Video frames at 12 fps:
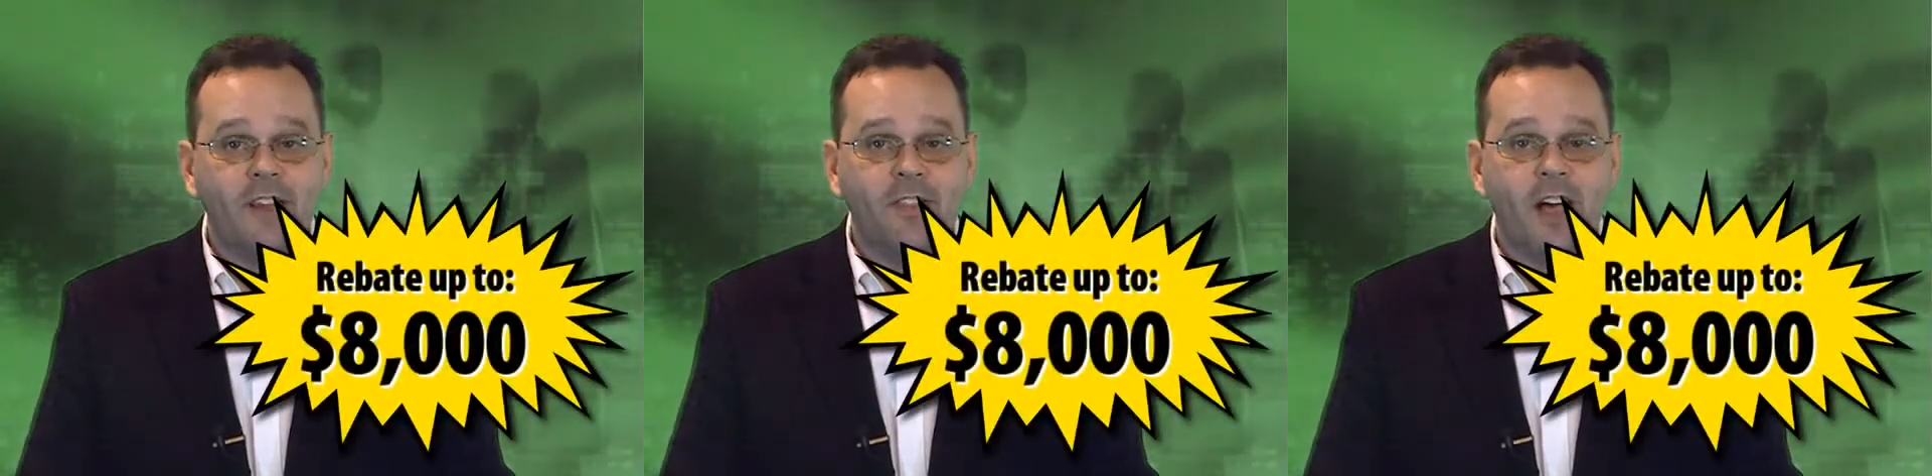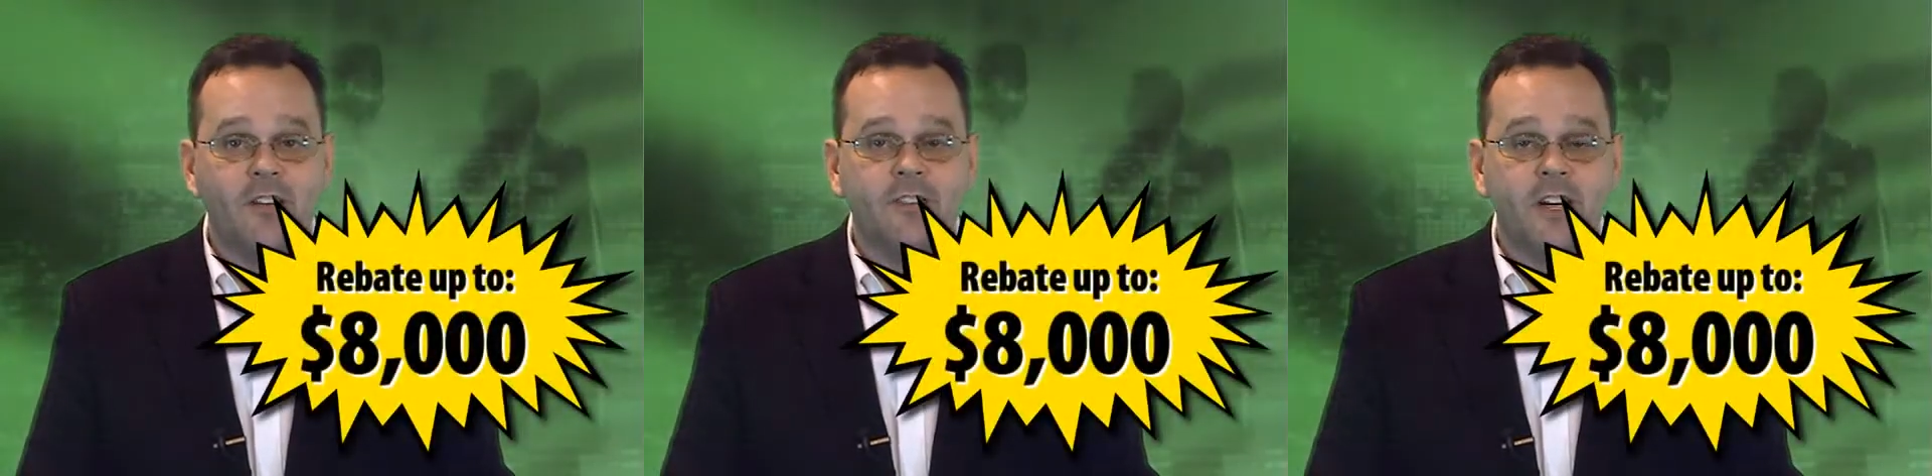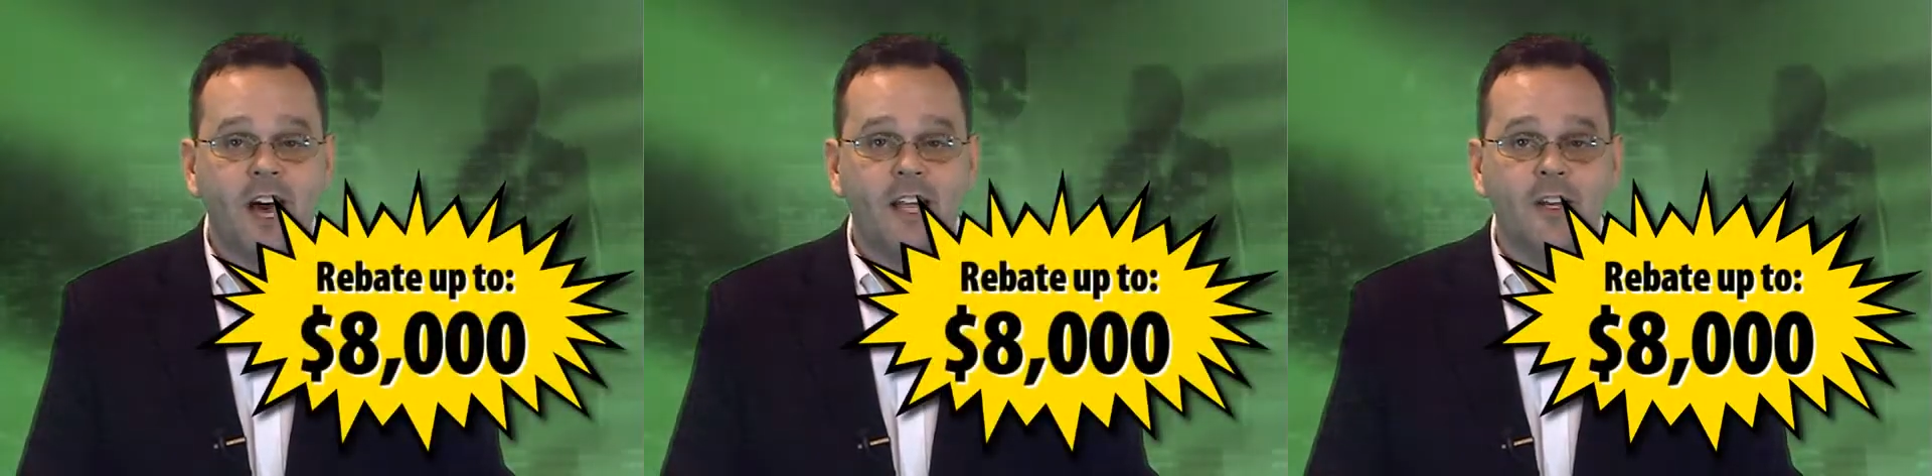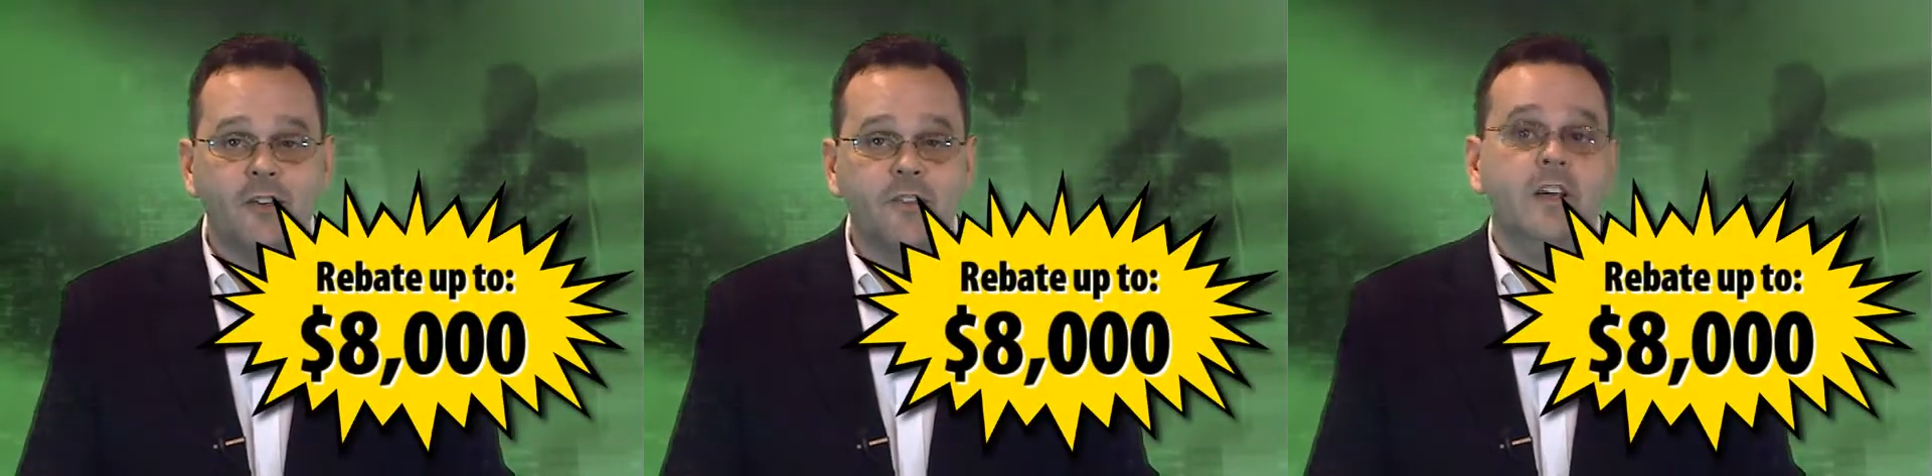
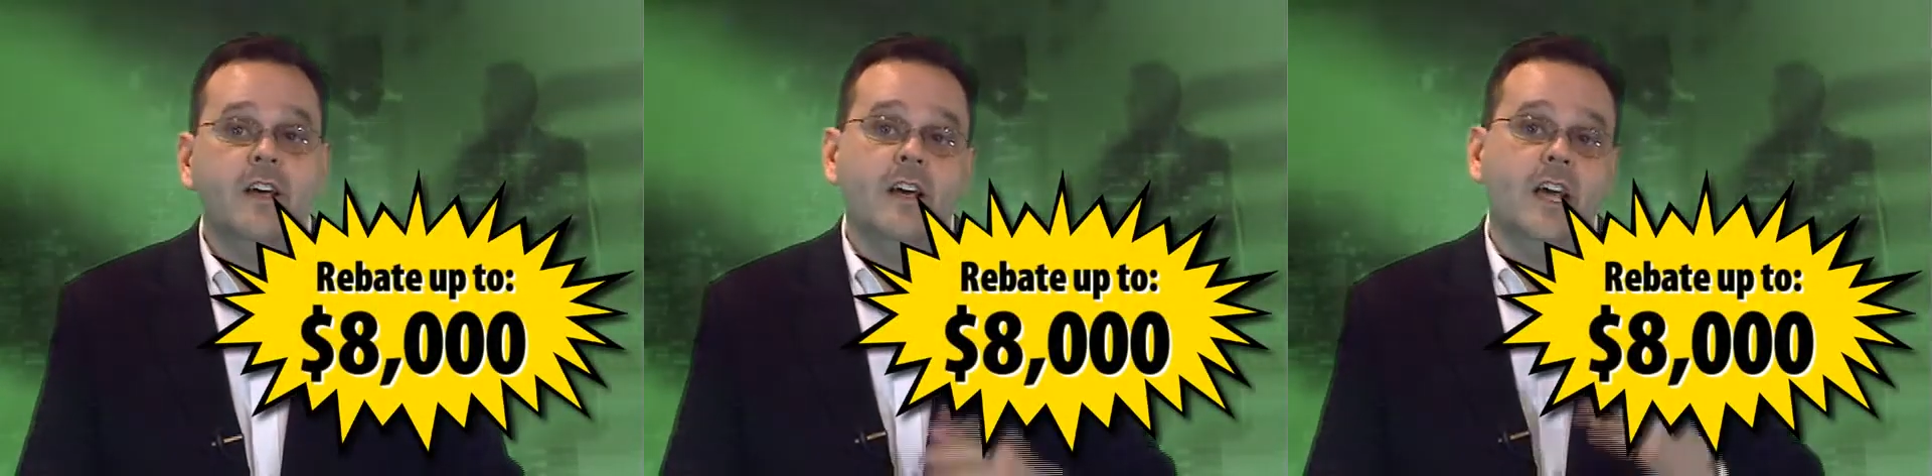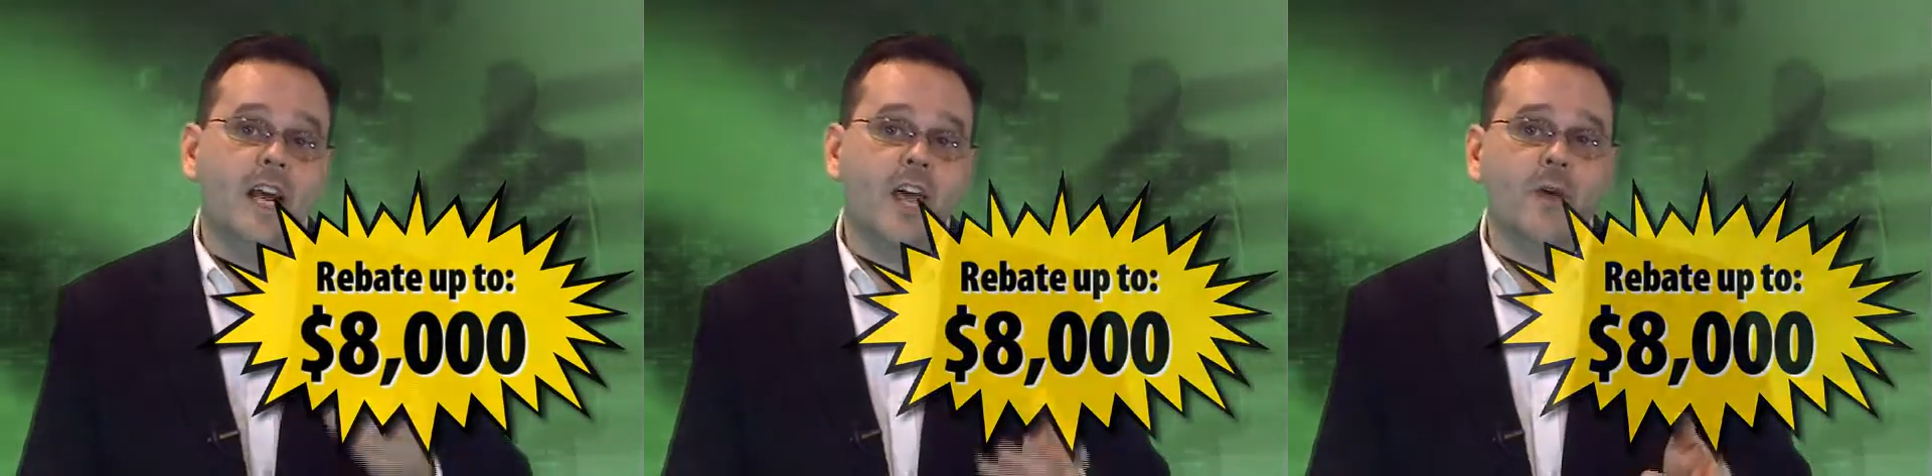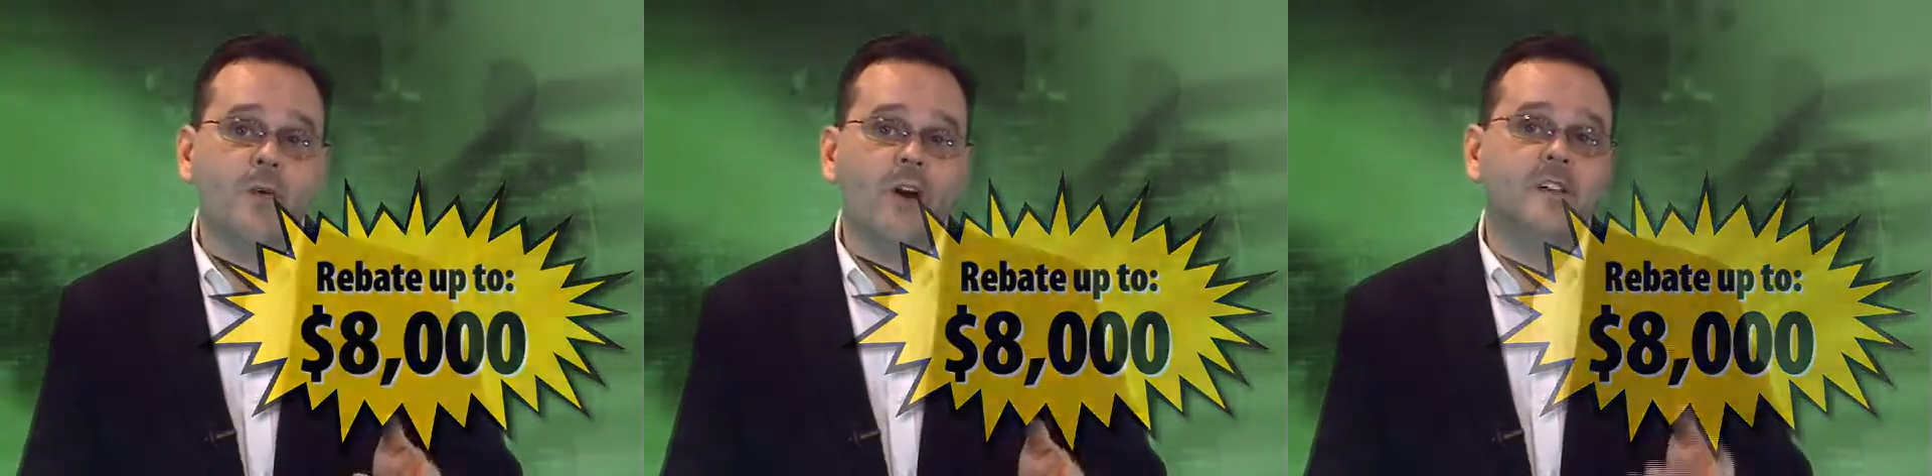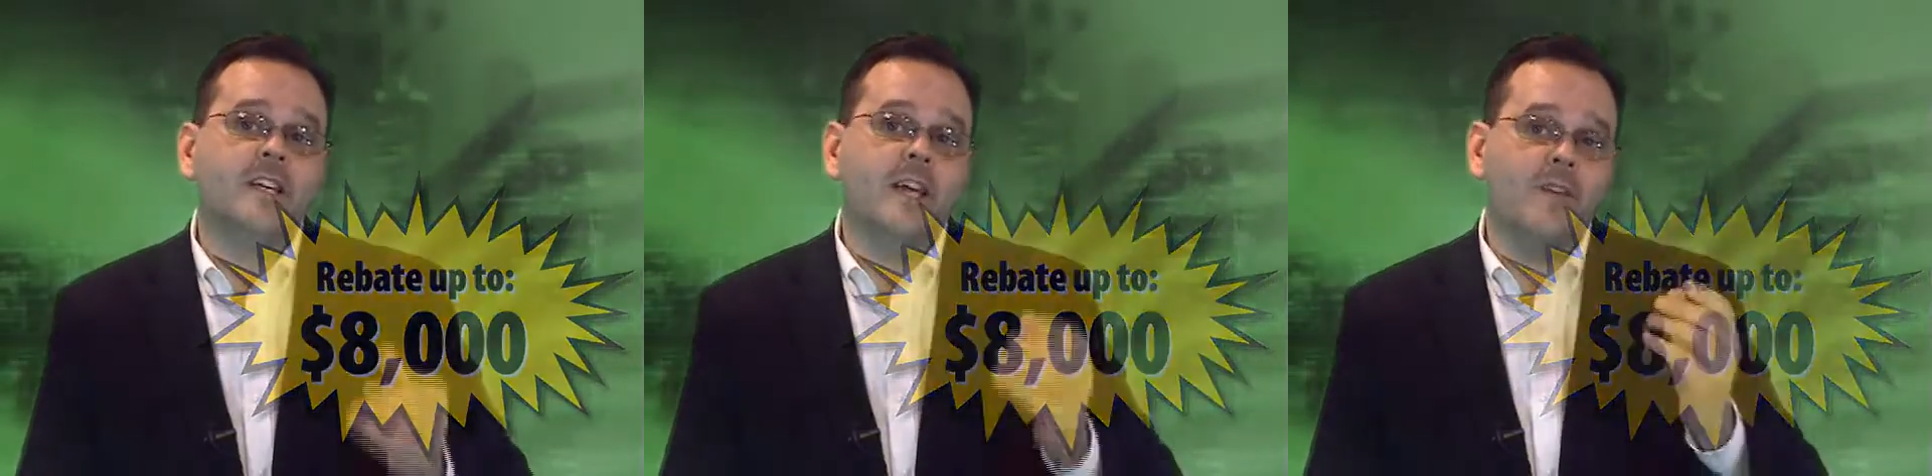$8,000. In other words,